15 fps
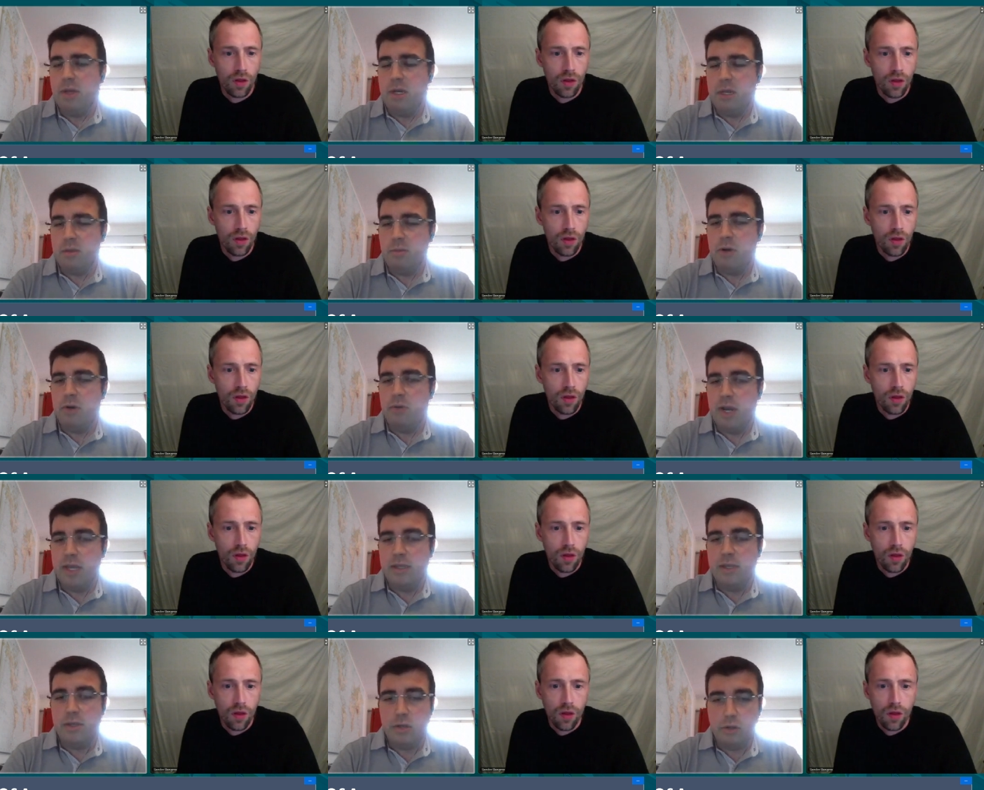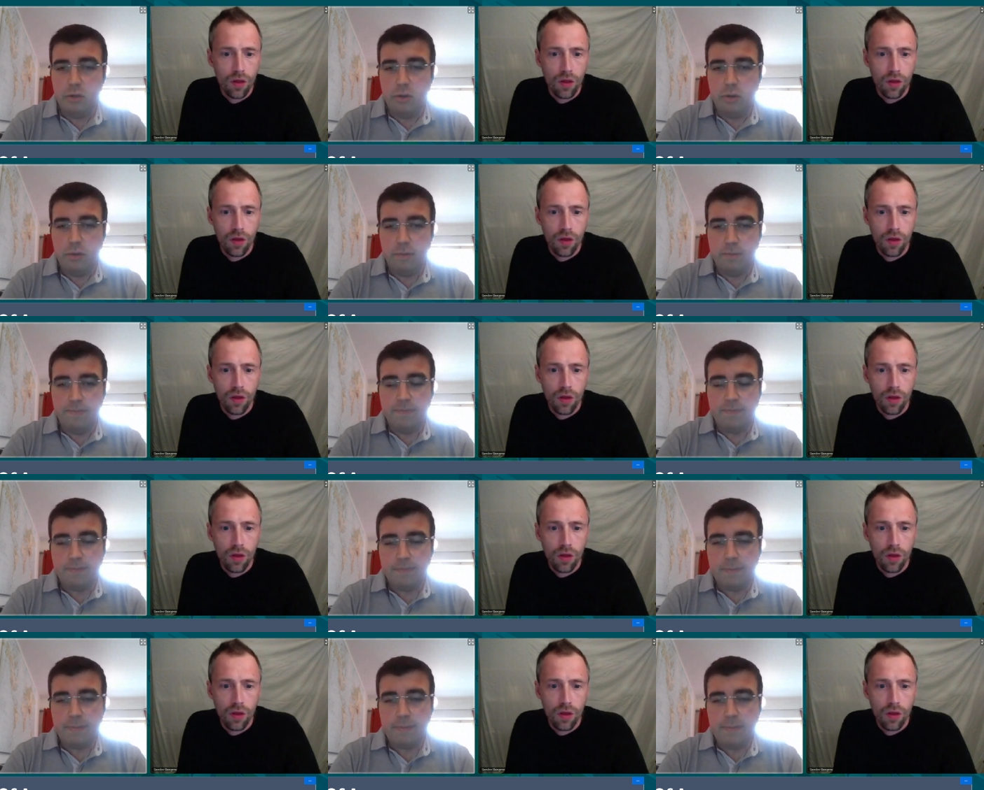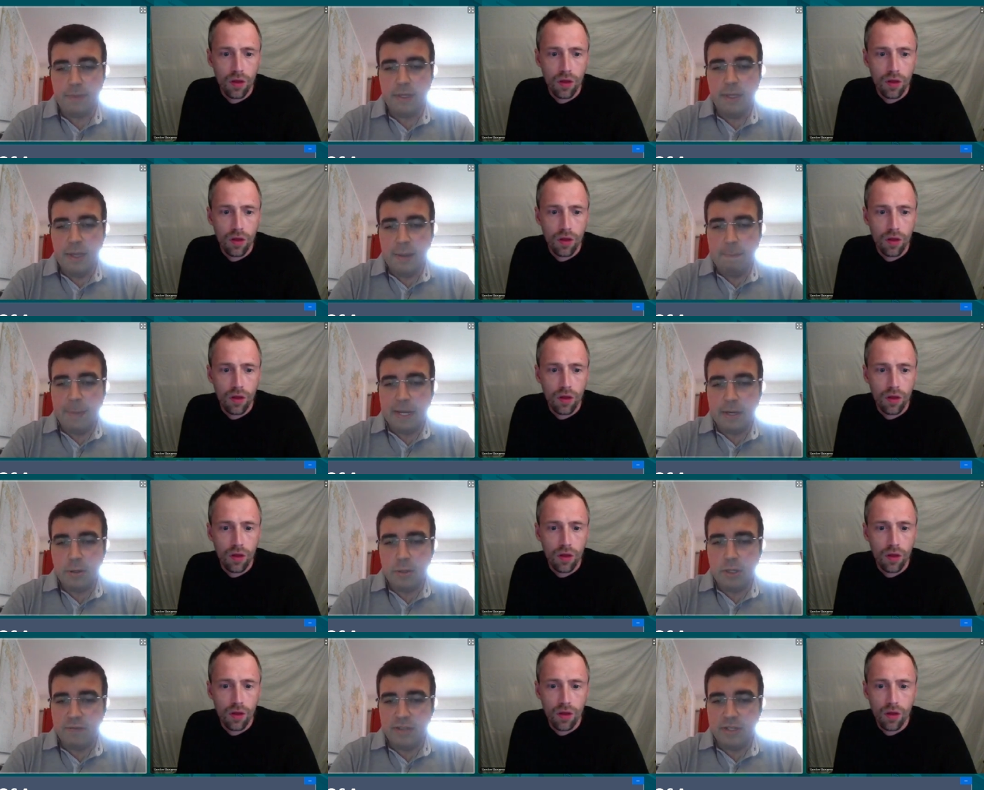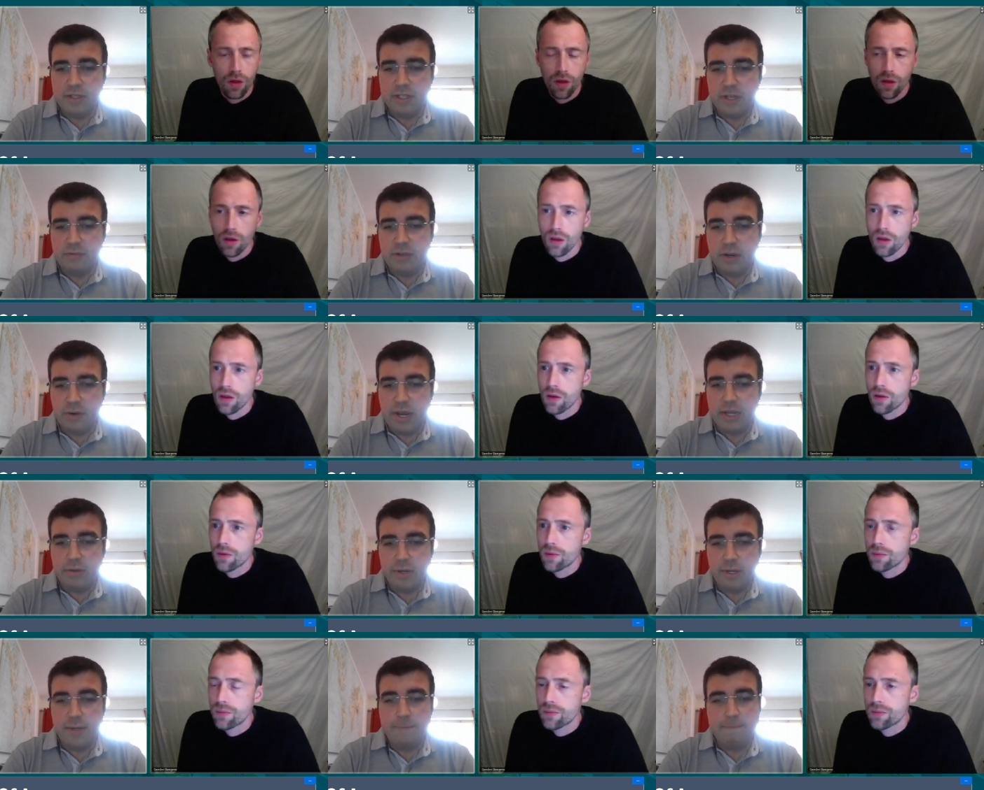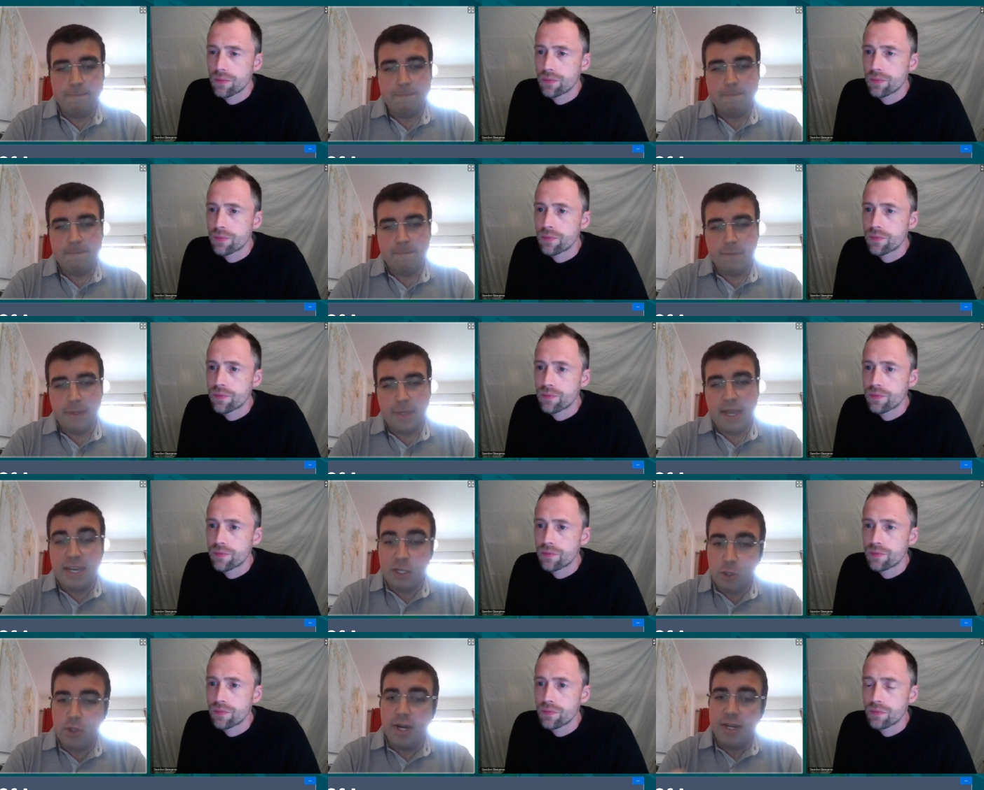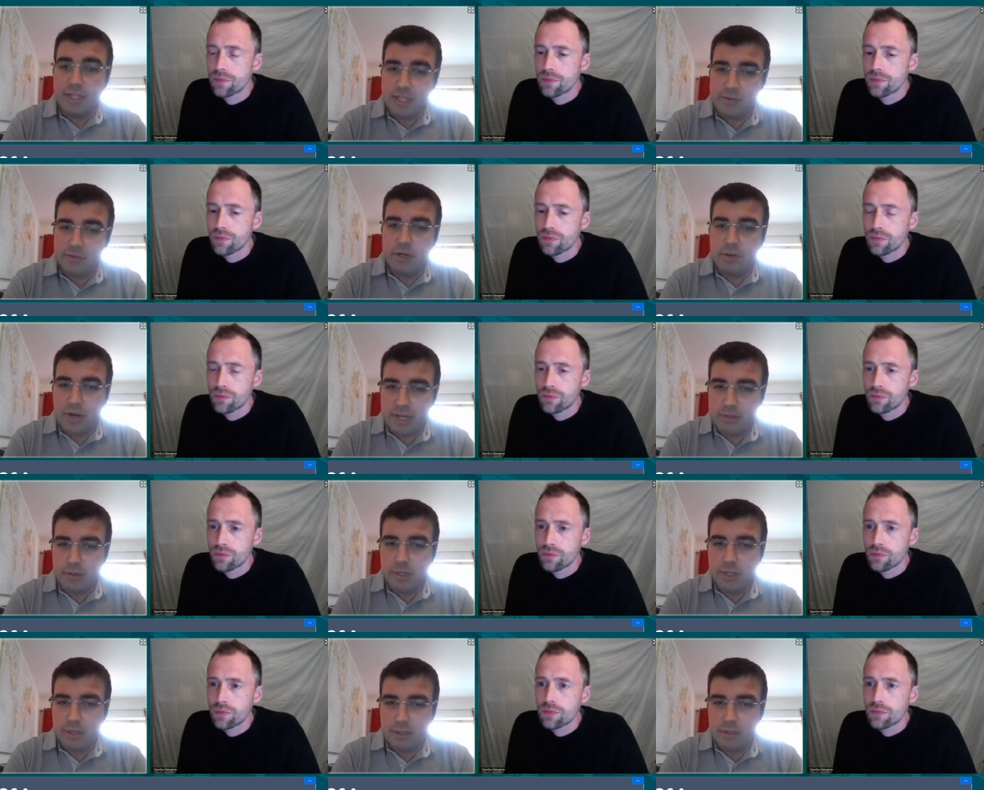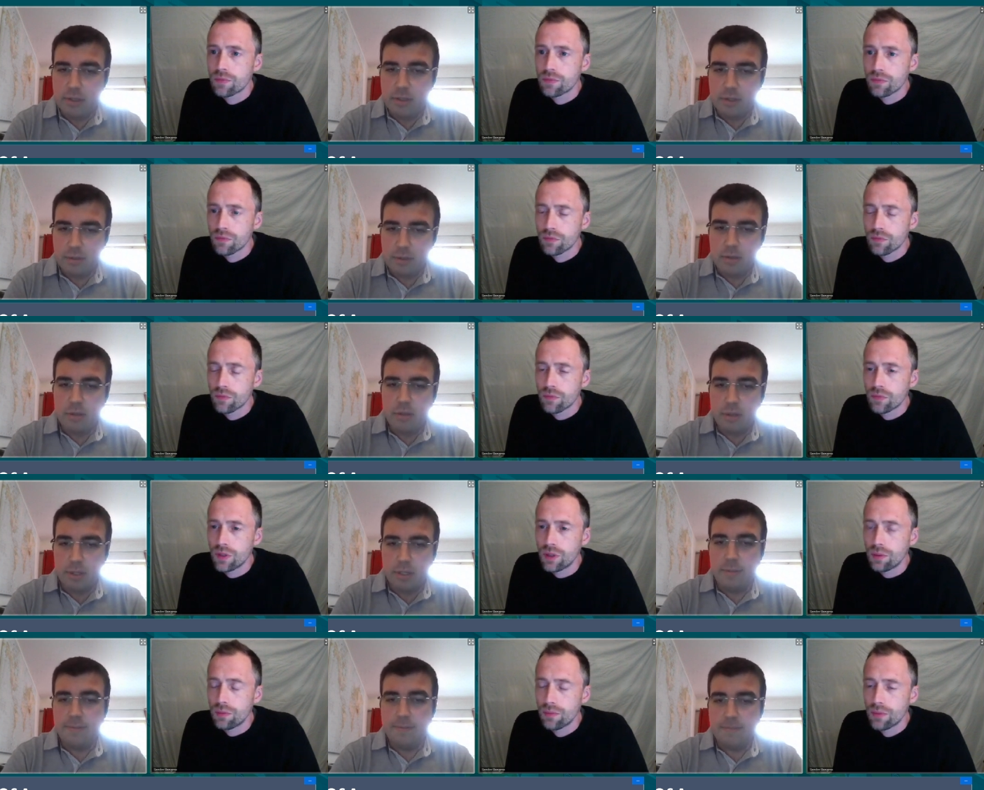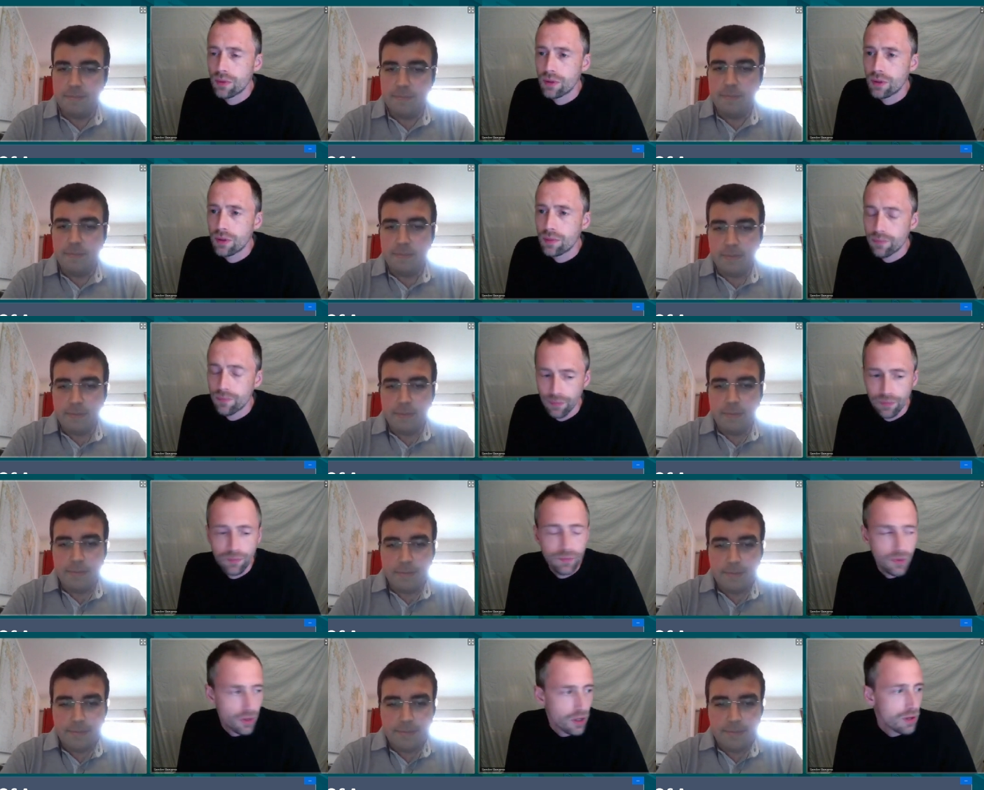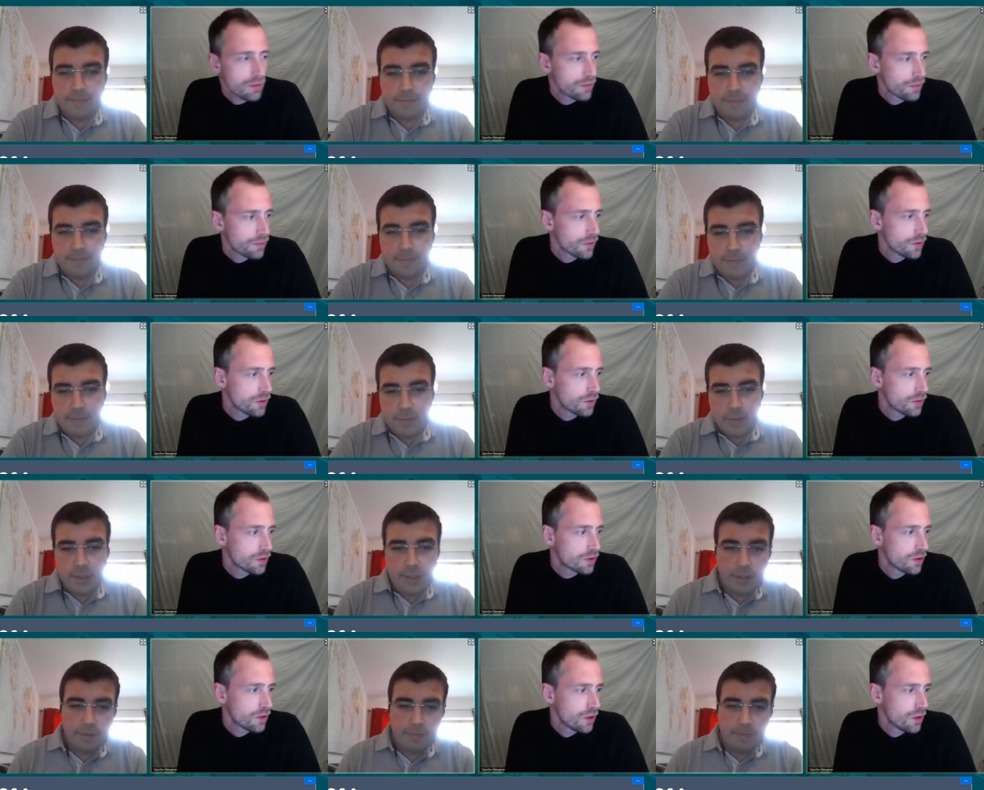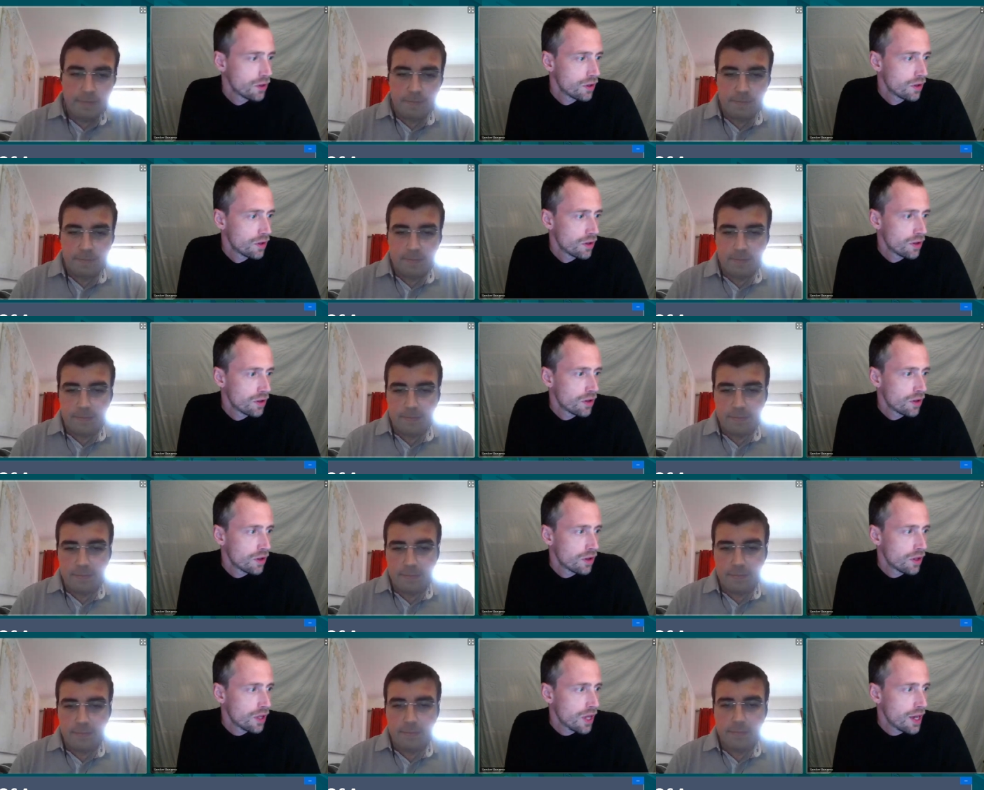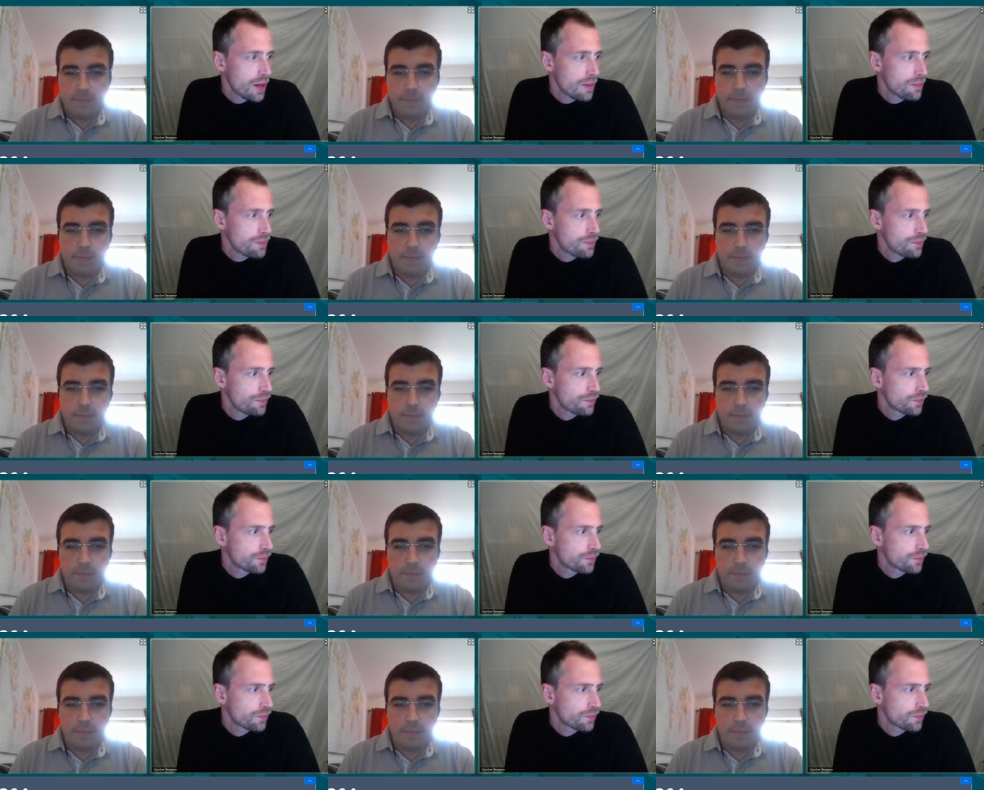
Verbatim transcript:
Speaker 1: but it's more related to Microsoft Active Directory, Azure Active Directory.
Speaker 2: Yeah. Okay. Yeah. Um,